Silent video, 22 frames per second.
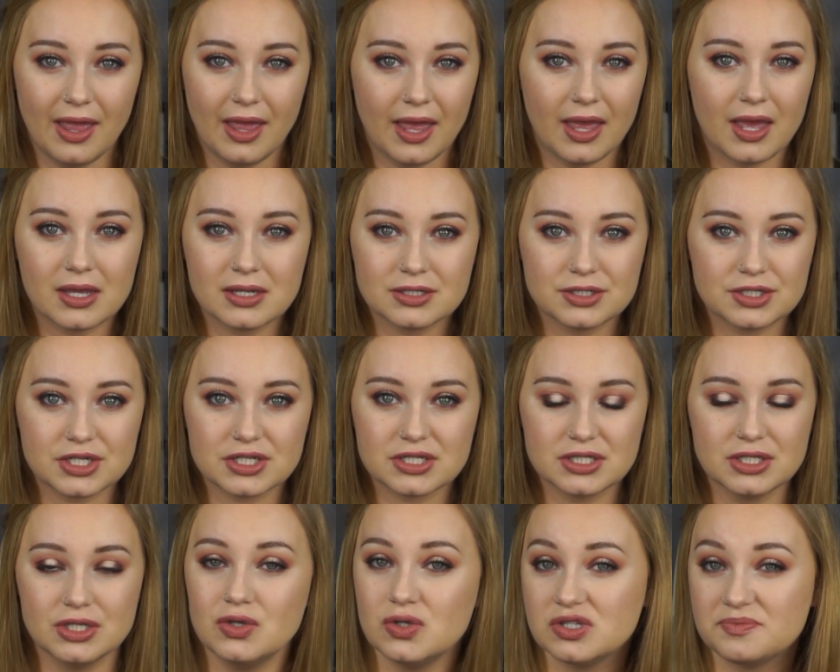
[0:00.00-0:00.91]
and
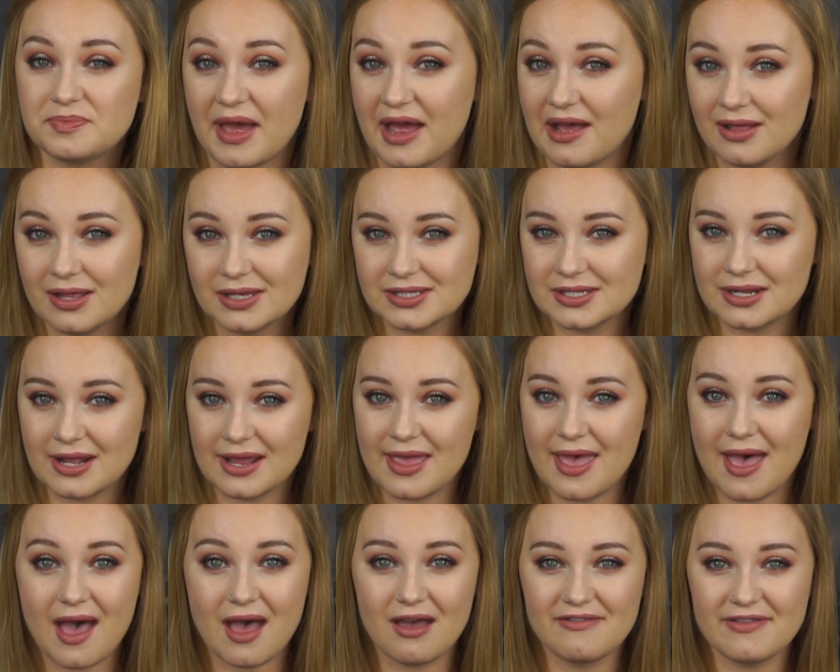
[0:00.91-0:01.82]
just use palettes that I
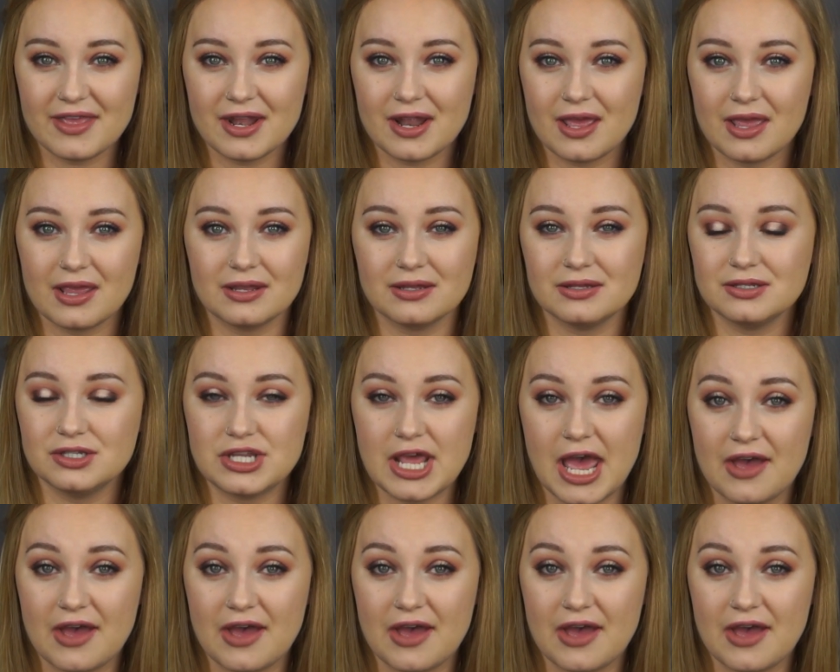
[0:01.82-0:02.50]
have that I